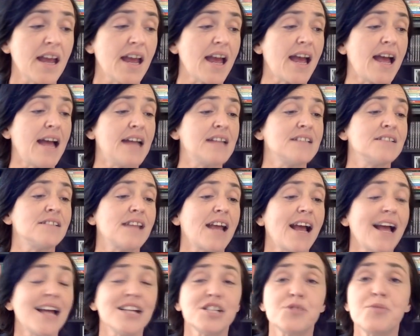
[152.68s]
And
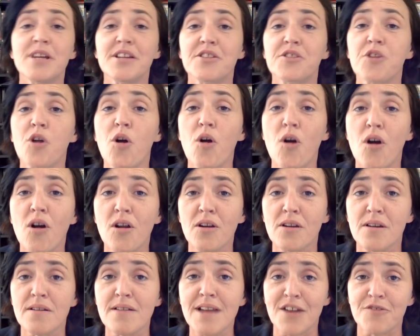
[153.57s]
as with
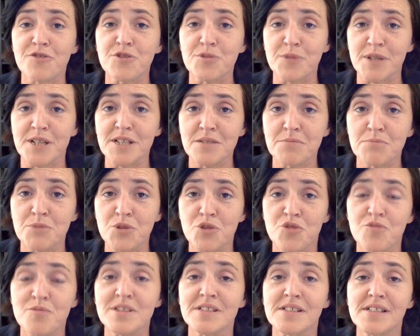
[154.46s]
all left-wing
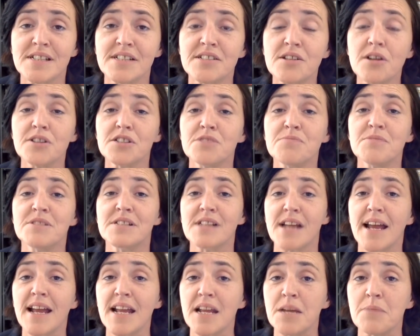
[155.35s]
movements, its ultimate
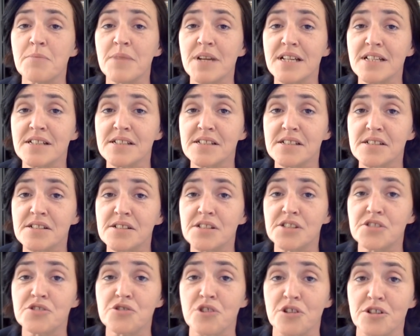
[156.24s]
aim is
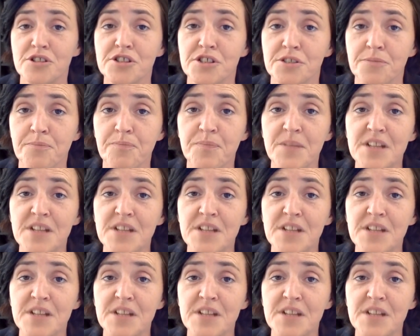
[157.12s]
destruction.